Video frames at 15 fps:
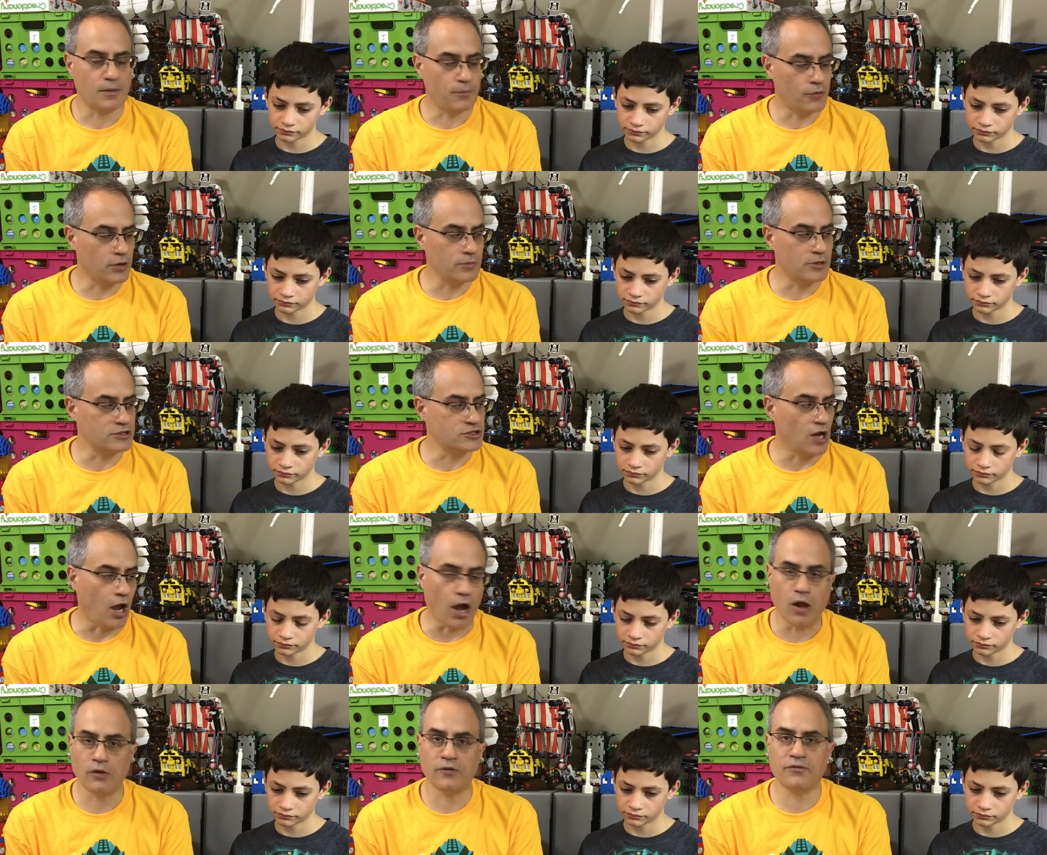Speaker 1: pretty much
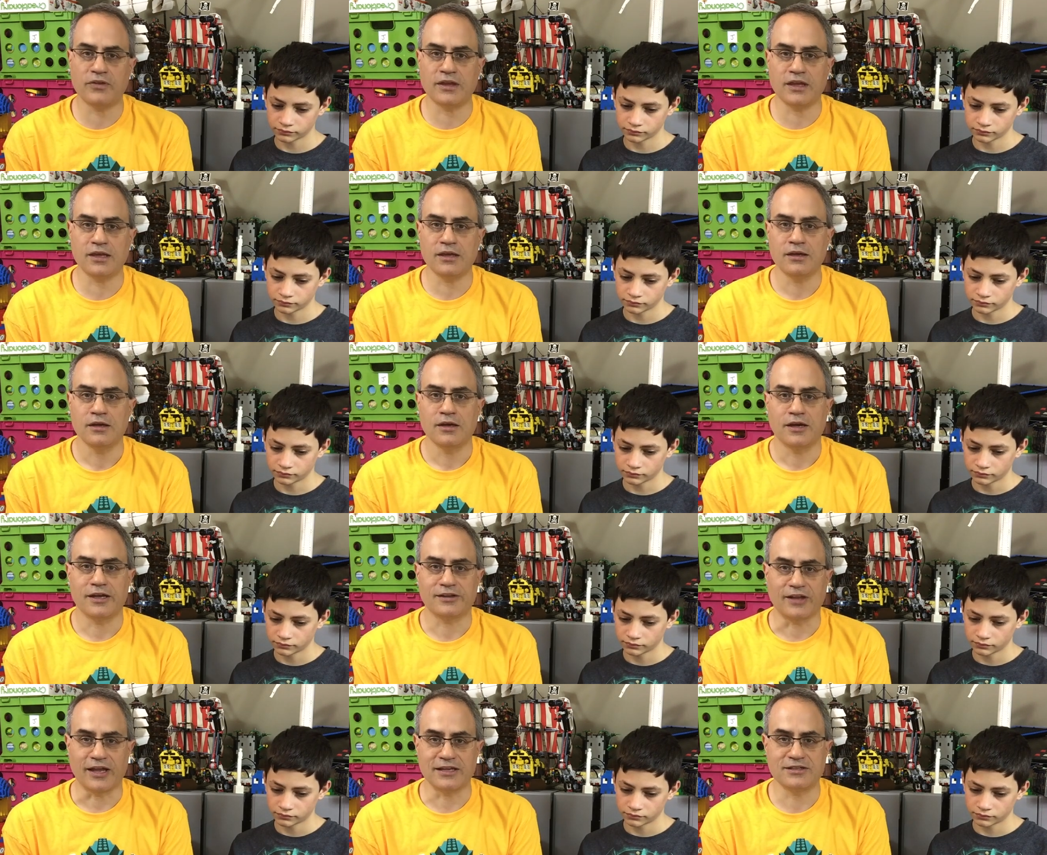all of the
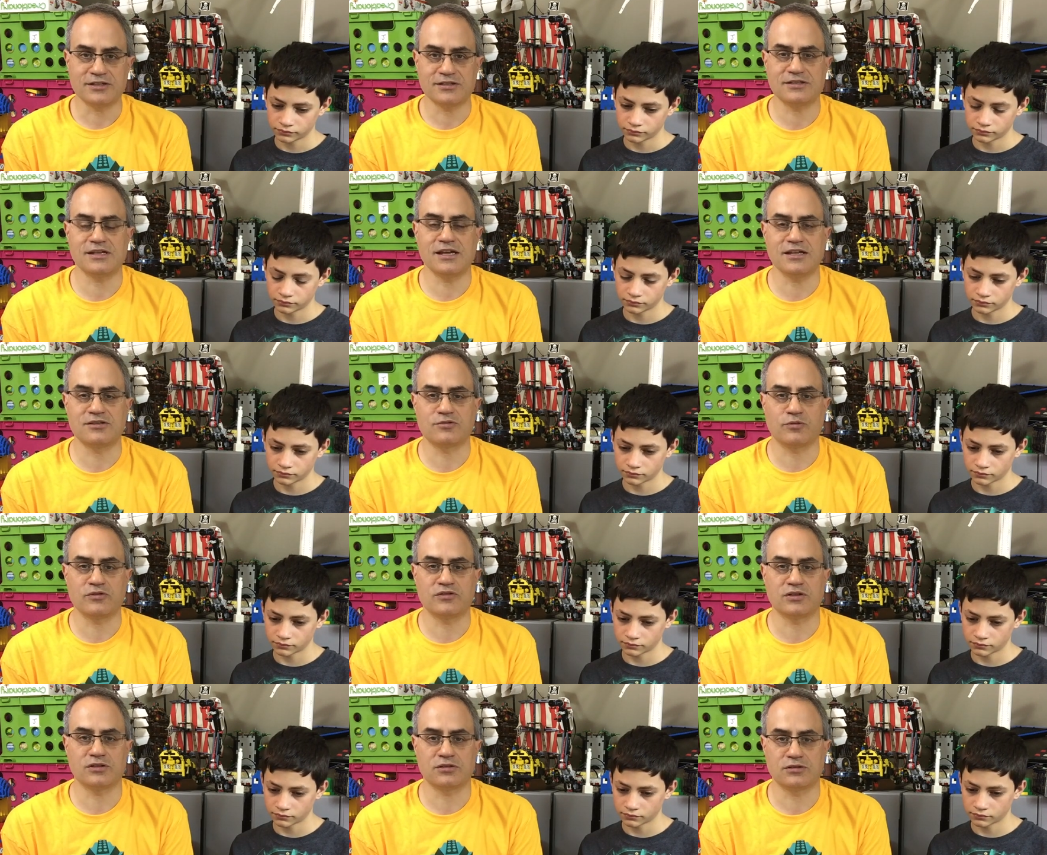Atlantis sets. We
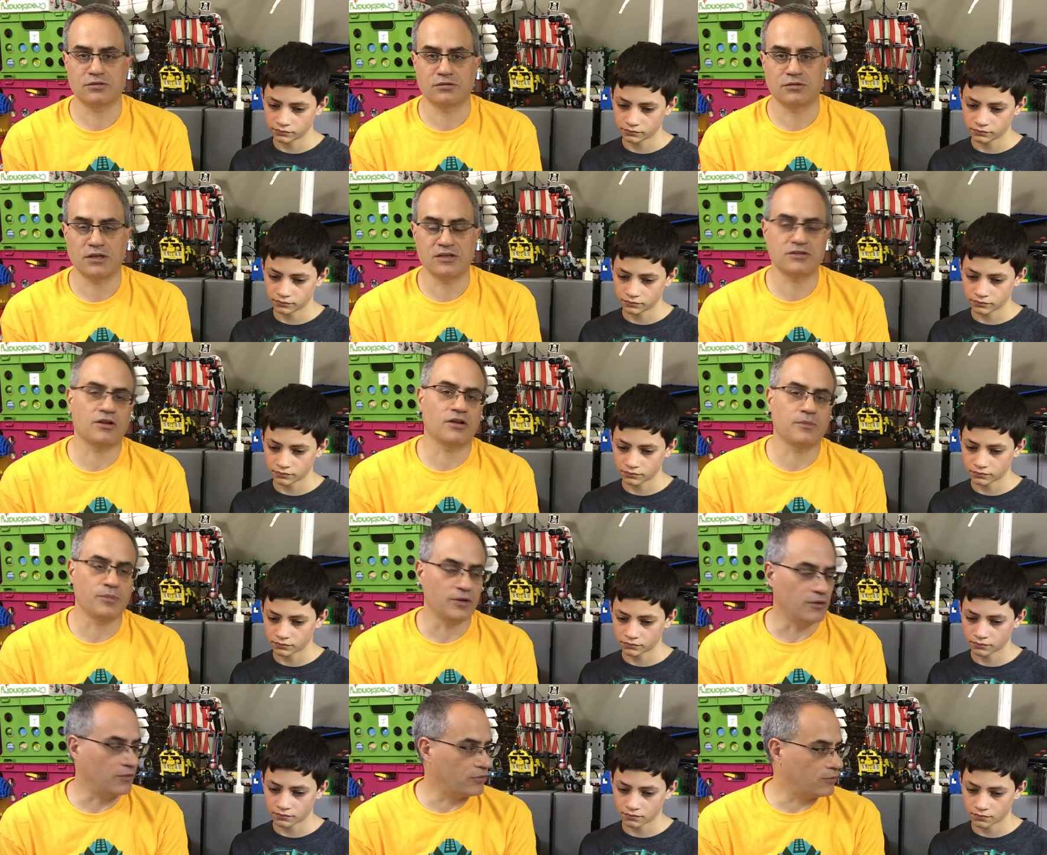just he's only
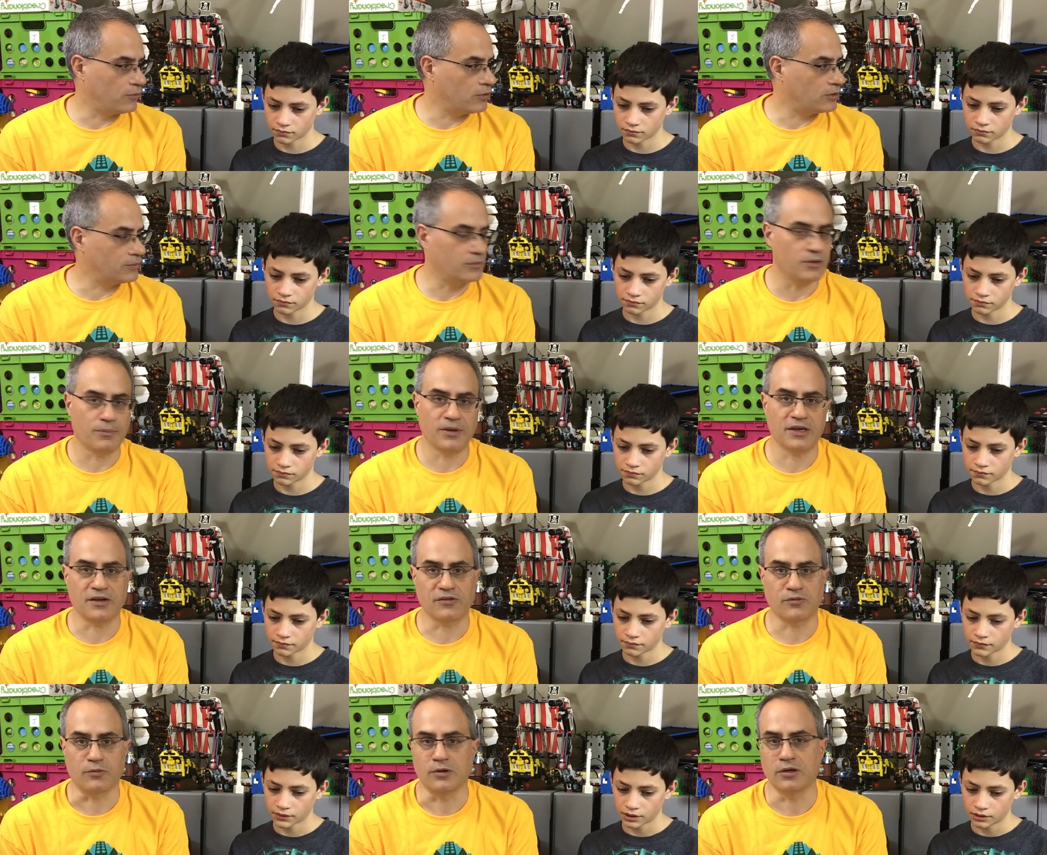built the one, the
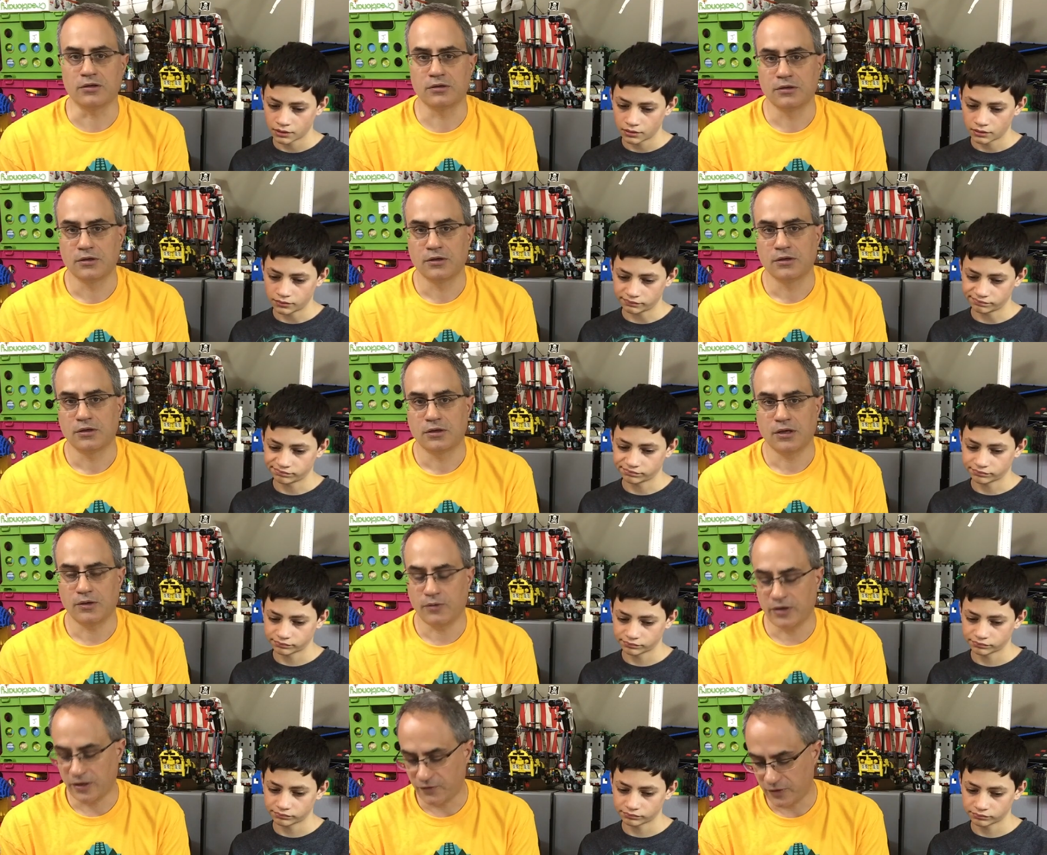biggest one,
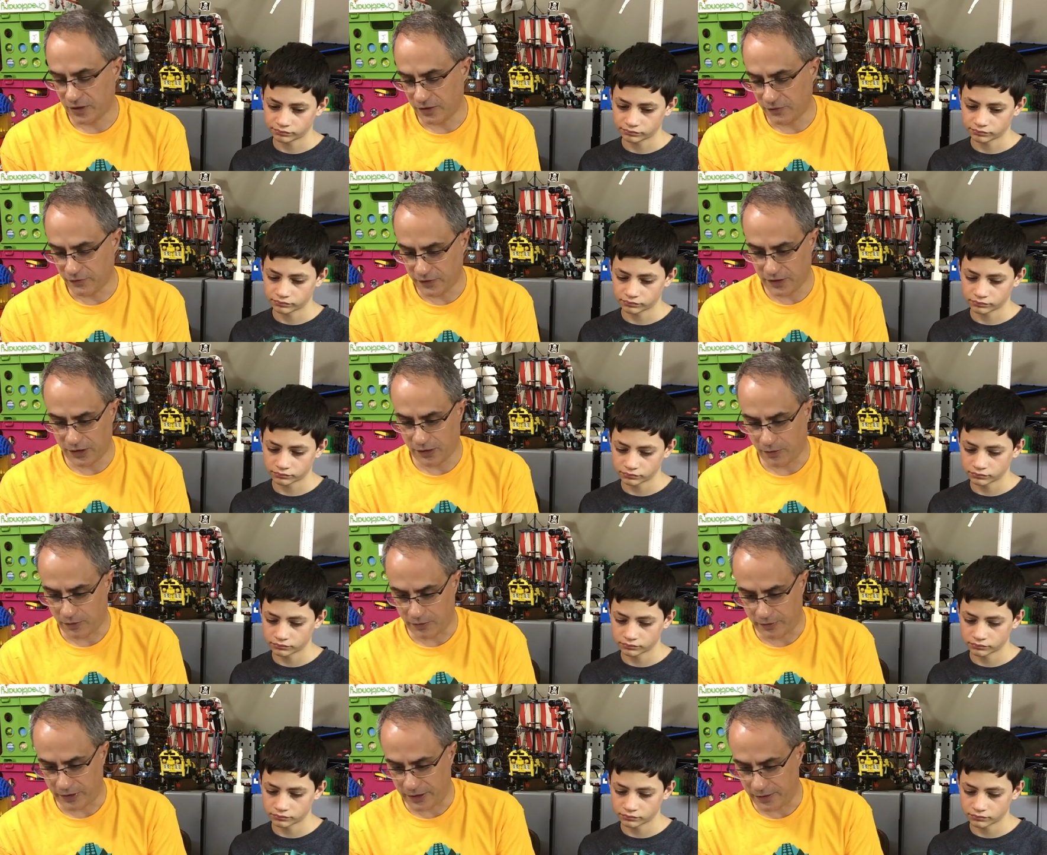and we never did a video
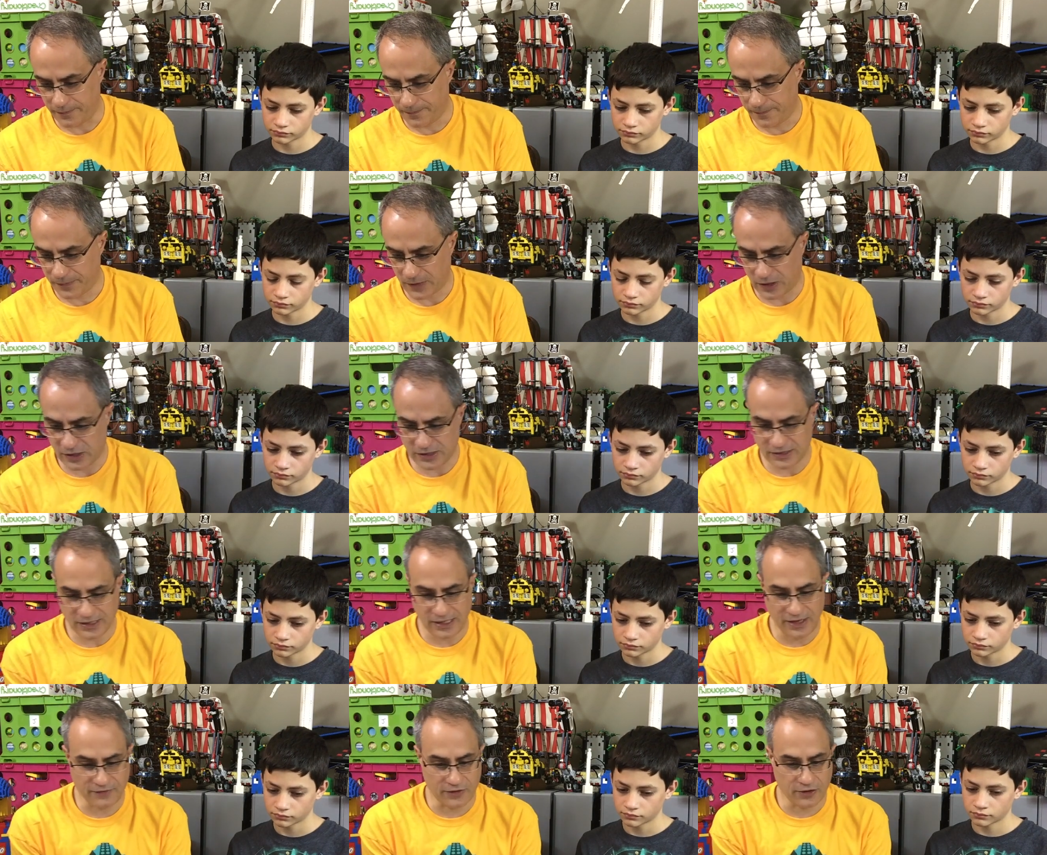on it. And he,
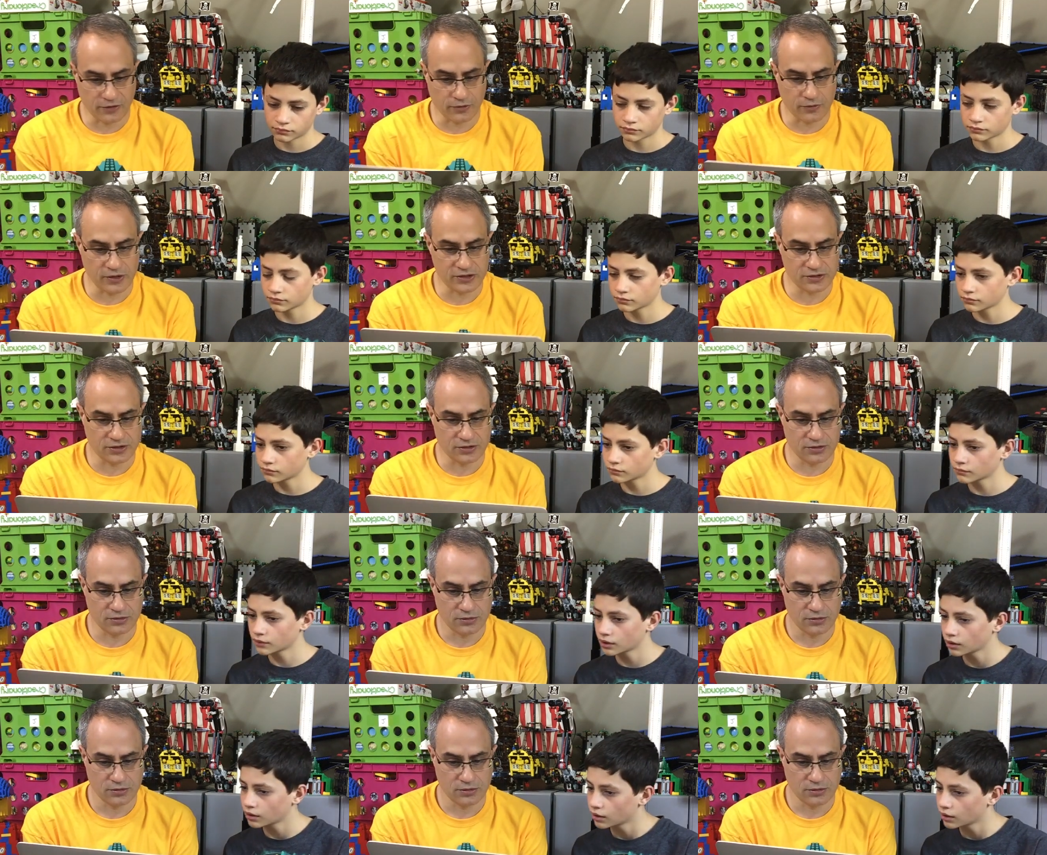did he have another question?